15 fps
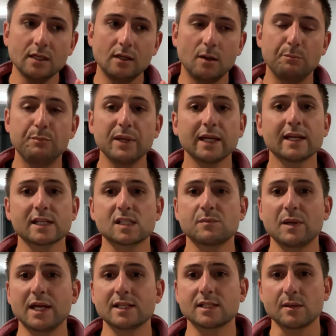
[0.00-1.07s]
a big
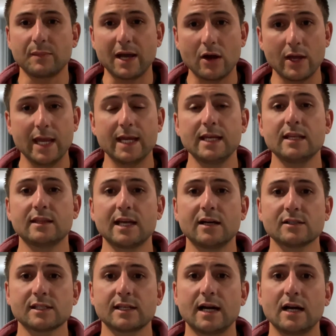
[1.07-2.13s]
expense, about
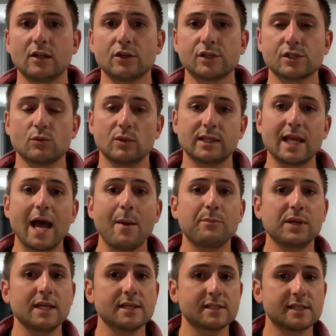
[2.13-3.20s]
$80,000. With
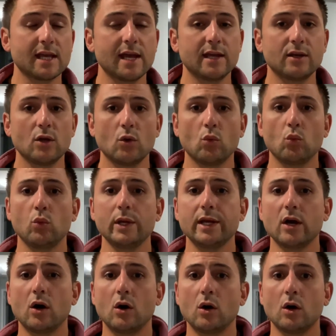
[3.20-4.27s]
that being said,
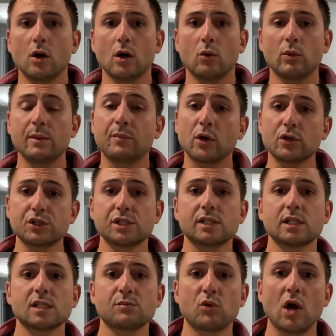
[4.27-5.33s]
we
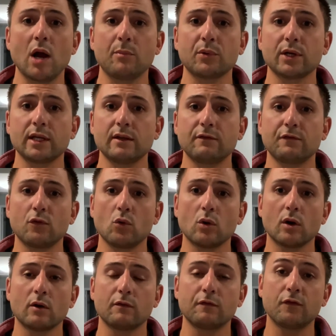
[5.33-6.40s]
purchased this property
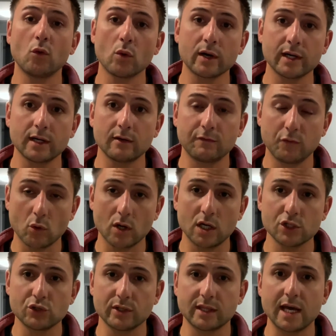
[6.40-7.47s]
for
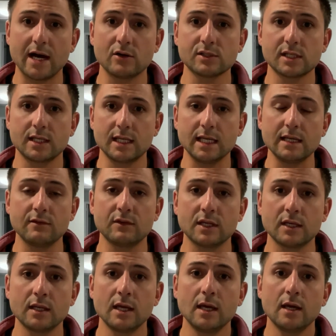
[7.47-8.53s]
$400,000
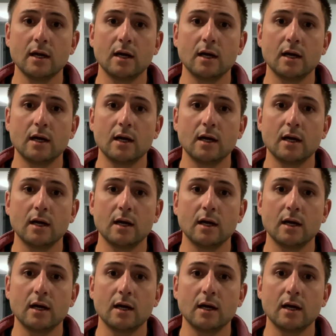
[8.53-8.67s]
even.